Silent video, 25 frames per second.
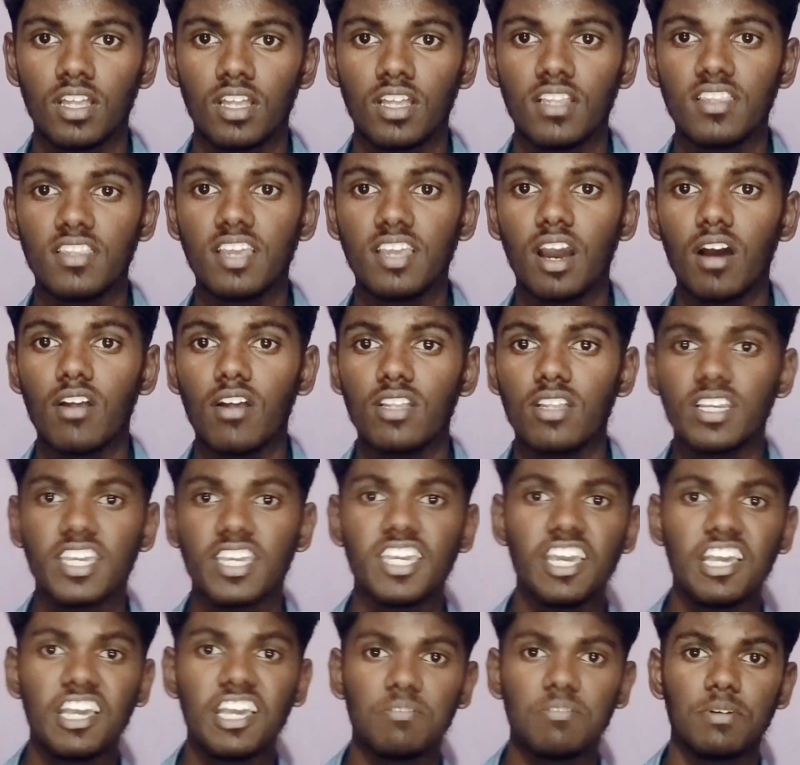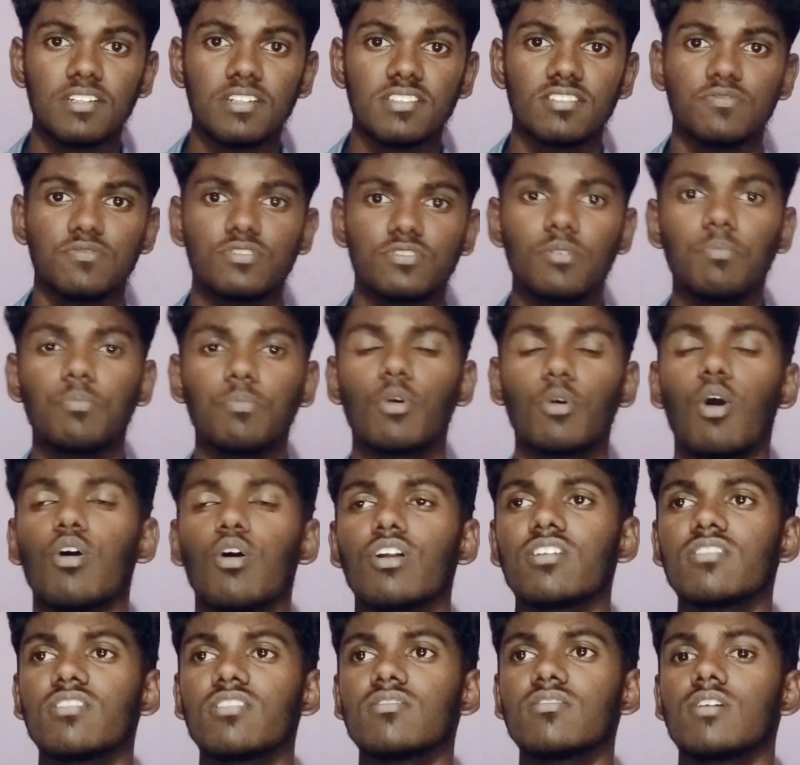They are the key aspects of the
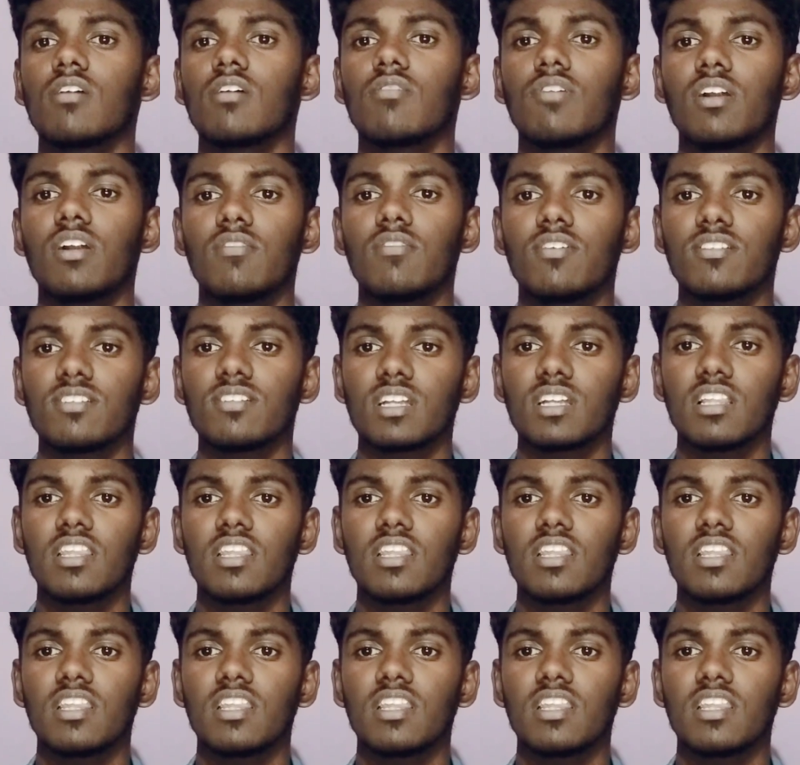progressive evaluation.